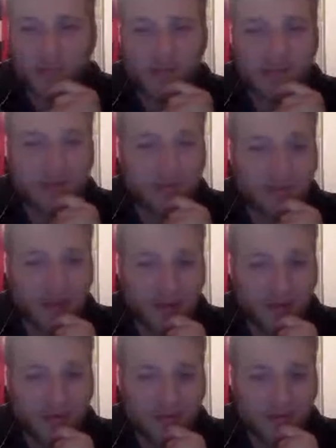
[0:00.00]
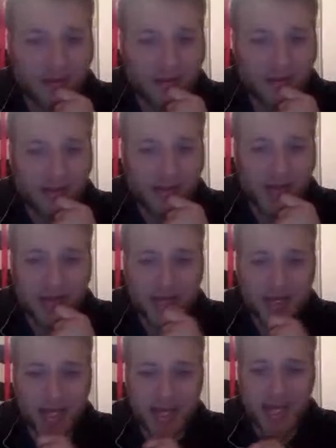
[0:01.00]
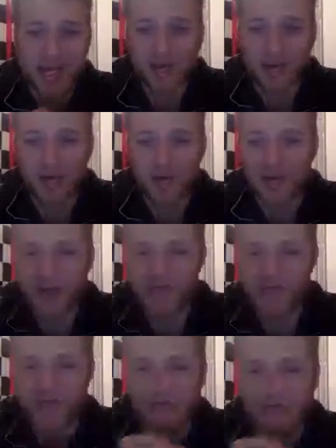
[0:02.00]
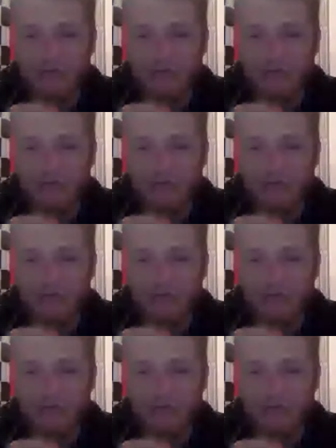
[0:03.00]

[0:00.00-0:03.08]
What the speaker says: than himself. And anyone who ever knew